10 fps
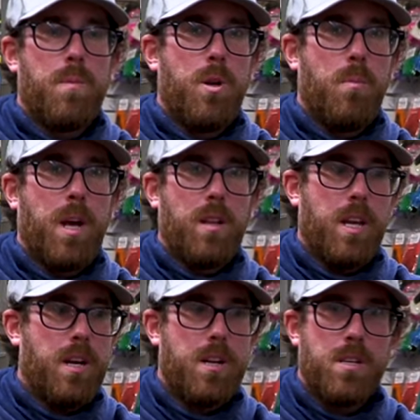you know, my
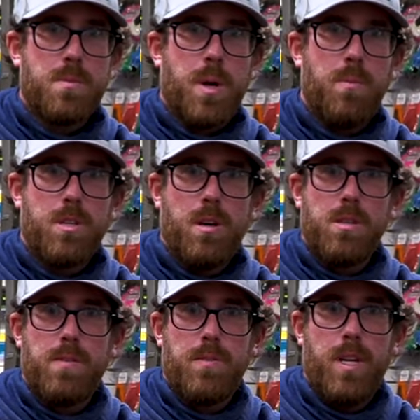leader is pretty much
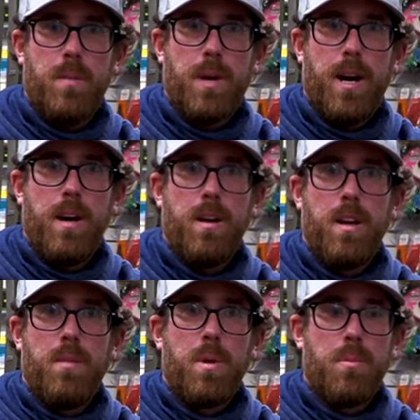always 15
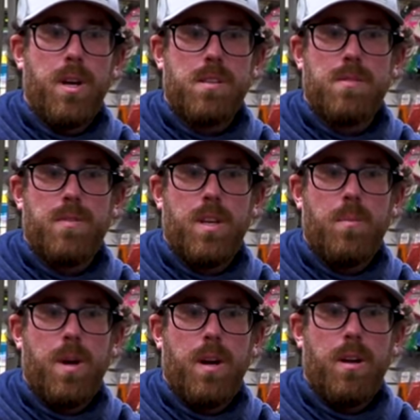pound. My braid is
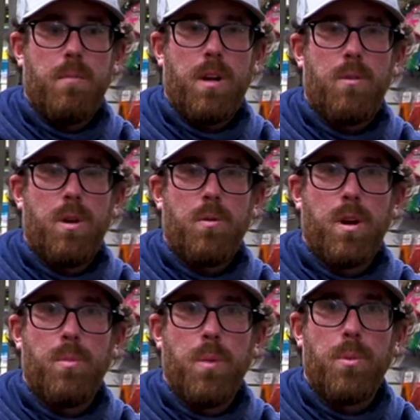15 pound. I'm not really
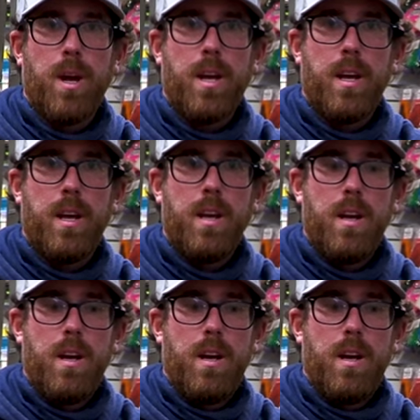worried about breaking it.